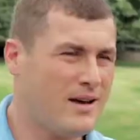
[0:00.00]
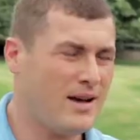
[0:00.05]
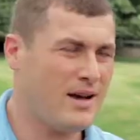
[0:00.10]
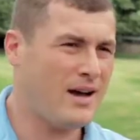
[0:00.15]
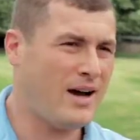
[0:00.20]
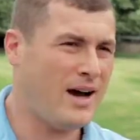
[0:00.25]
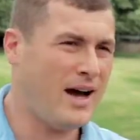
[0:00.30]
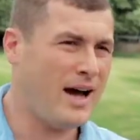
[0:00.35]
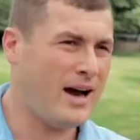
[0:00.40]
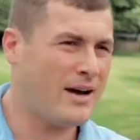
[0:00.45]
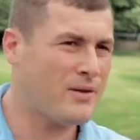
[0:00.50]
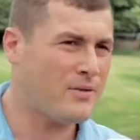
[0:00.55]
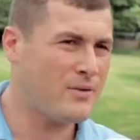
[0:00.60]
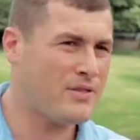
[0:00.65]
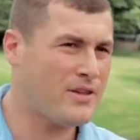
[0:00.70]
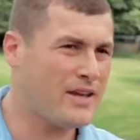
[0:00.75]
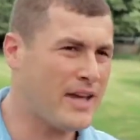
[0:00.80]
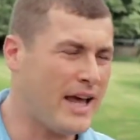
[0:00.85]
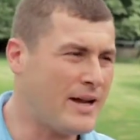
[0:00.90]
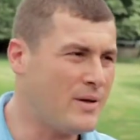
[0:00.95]
I don't
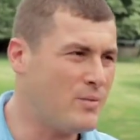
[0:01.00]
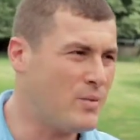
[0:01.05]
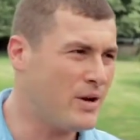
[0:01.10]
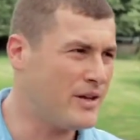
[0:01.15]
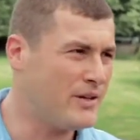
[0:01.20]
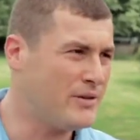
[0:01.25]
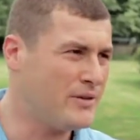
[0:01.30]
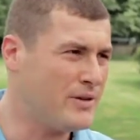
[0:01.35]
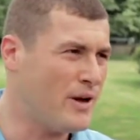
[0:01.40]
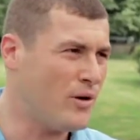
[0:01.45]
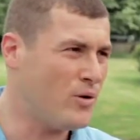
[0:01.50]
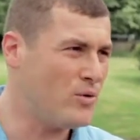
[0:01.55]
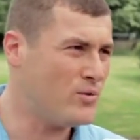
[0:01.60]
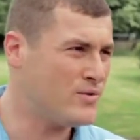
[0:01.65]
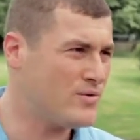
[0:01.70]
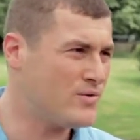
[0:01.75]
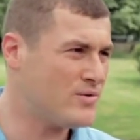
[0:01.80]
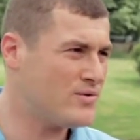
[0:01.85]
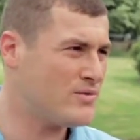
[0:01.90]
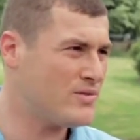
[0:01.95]
think anybody who
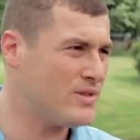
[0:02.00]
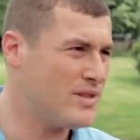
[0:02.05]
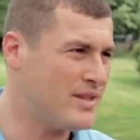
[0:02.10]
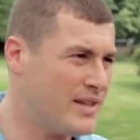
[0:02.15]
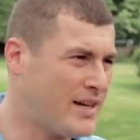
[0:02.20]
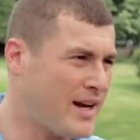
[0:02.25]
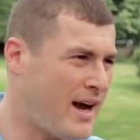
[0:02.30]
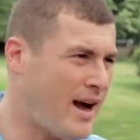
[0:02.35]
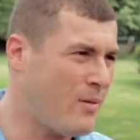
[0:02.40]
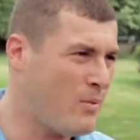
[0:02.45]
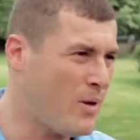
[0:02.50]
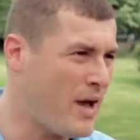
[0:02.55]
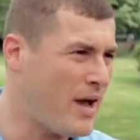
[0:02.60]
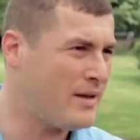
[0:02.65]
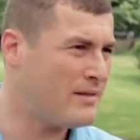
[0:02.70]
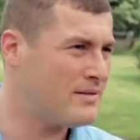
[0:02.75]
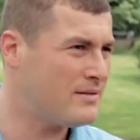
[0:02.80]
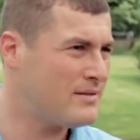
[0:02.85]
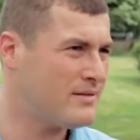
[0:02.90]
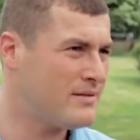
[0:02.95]
goes into
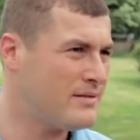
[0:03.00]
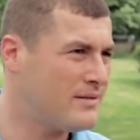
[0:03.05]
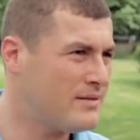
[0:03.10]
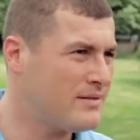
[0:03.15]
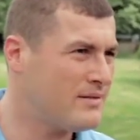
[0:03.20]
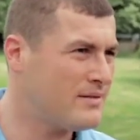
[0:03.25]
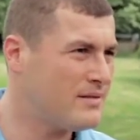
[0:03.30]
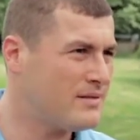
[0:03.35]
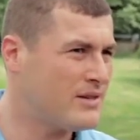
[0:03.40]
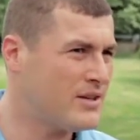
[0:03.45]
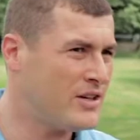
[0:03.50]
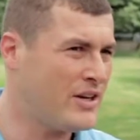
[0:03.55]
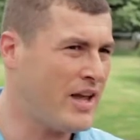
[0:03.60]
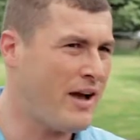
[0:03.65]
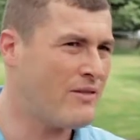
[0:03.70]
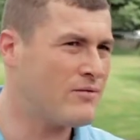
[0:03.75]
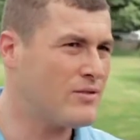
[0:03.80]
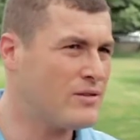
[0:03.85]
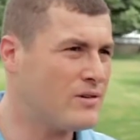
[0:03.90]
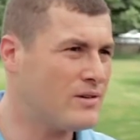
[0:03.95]
combat could
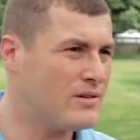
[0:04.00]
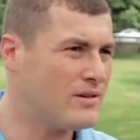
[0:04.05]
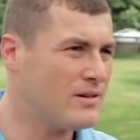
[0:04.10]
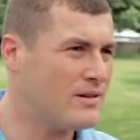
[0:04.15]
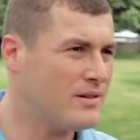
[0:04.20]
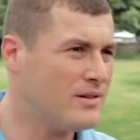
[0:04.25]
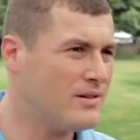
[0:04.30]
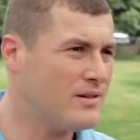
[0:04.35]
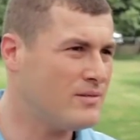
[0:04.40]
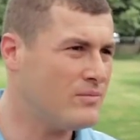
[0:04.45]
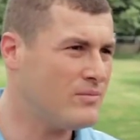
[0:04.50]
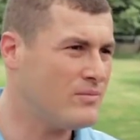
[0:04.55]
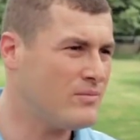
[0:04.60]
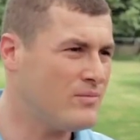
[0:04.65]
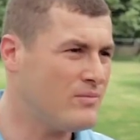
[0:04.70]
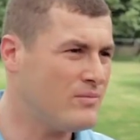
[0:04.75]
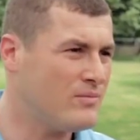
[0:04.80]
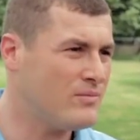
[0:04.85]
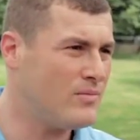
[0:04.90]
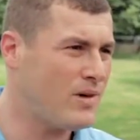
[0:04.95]
ever
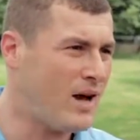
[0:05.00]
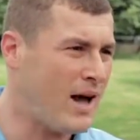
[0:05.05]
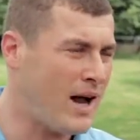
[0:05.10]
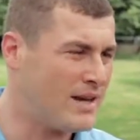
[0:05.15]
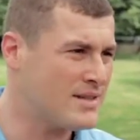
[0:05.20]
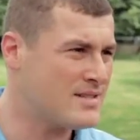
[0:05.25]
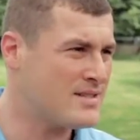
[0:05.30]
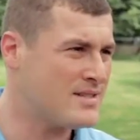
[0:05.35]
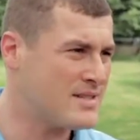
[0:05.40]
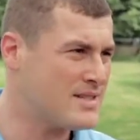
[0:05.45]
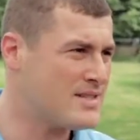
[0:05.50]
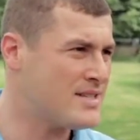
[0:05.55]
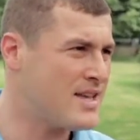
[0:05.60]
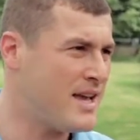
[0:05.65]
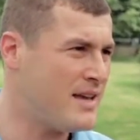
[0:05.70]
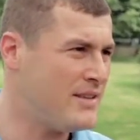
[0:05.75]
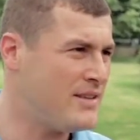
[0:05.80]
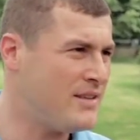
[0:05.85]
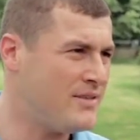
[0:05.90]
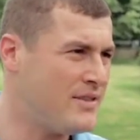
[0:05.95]
honestly
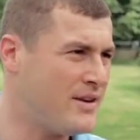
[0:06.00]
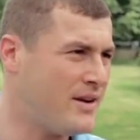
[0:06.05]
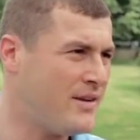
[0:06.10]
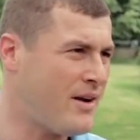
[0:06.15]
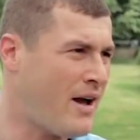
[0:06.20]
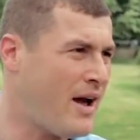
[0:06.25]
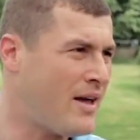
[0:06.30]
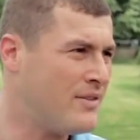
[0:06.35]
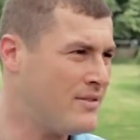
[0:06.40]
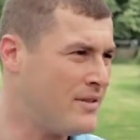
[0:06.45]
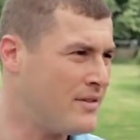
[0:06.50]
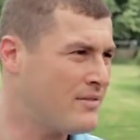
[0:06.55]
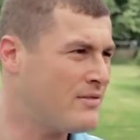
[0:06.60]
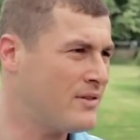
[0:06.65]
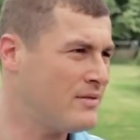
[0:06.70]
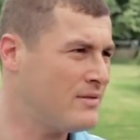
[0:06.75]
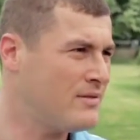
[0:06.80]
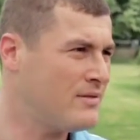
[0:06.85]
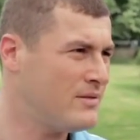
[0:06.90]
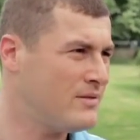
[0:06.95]
say that they're not
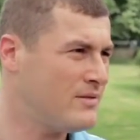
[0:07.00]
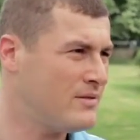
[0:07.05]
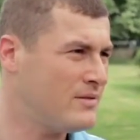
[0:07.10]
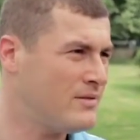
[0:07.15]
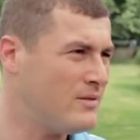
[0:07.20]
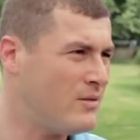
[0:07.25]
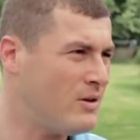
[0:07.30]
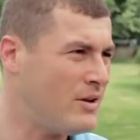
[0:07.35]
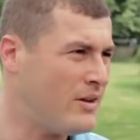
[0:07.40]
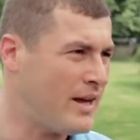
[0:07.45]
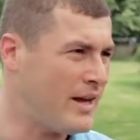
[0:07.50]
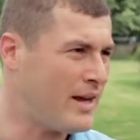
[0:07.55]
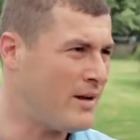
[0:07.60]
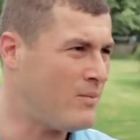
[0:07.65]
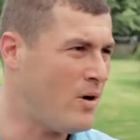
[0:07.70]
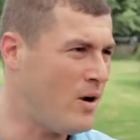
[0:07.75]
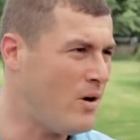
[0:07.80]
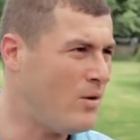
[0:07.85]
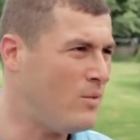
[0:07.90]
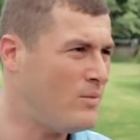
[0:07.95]
different when they
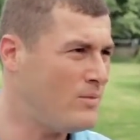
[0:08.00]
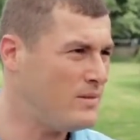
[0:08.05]
come home.